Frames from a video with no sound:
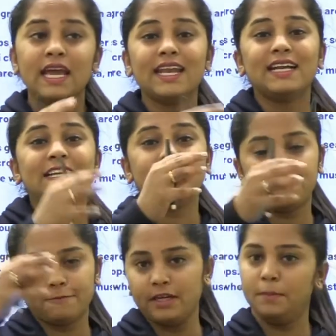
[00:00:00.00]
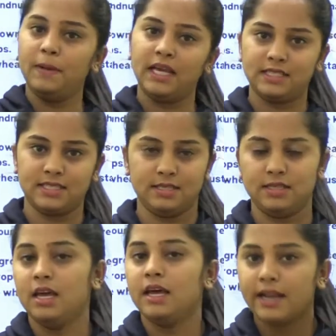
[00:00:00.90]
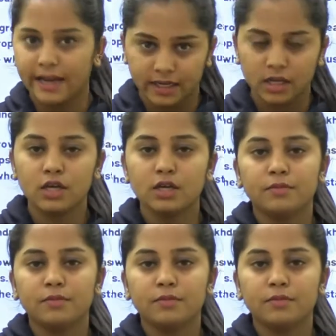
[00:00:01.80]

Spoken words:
in a different places, right?